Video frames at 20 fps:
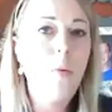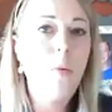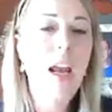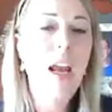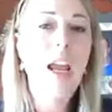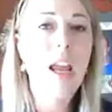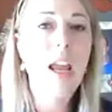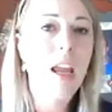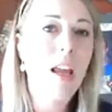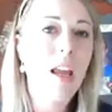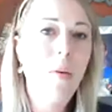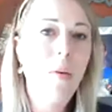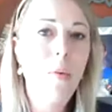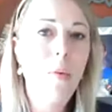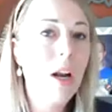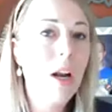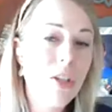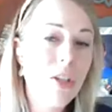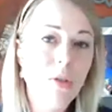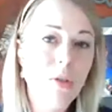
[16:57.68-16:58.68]
what I
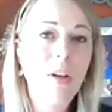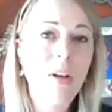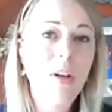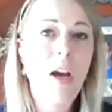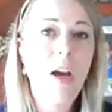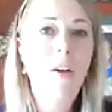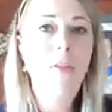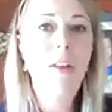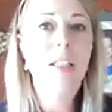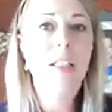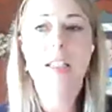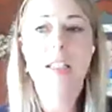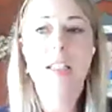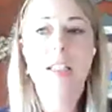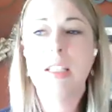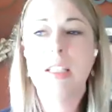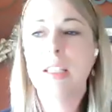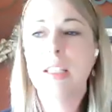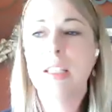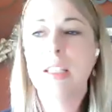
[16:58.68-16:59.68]
what I do now. This
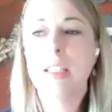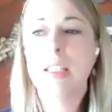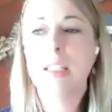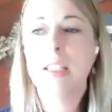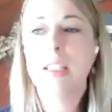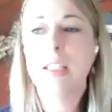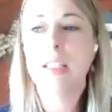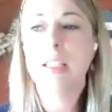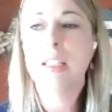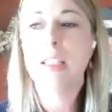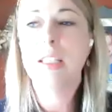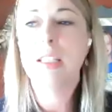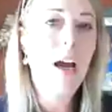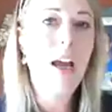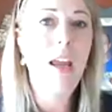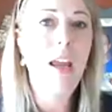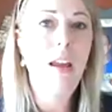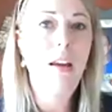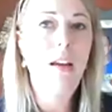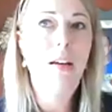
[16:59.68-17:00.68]
is how
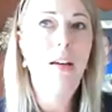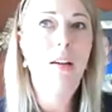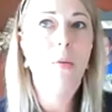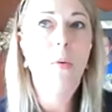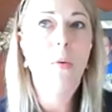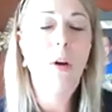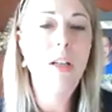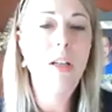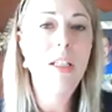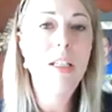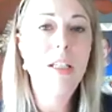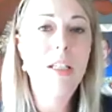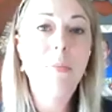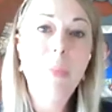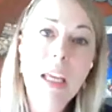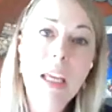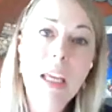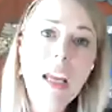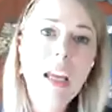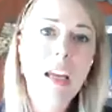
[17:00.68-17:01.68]
I want to
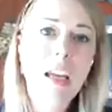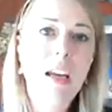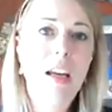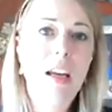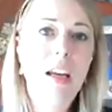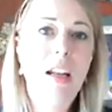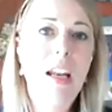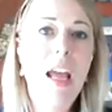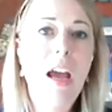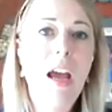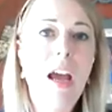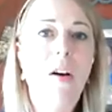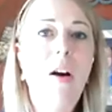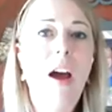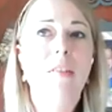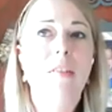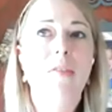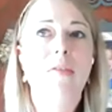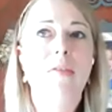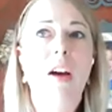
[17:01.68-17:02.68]
be
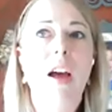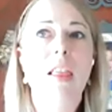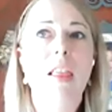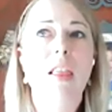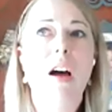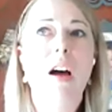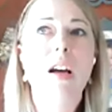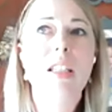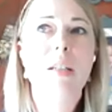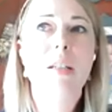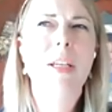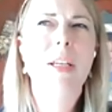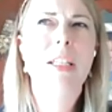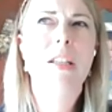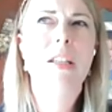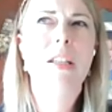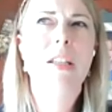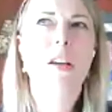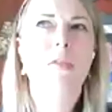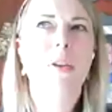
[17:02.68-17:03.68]
now. I've I lost
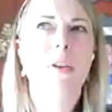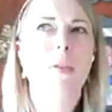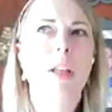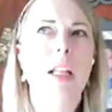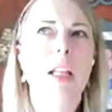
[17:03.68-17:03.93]
myself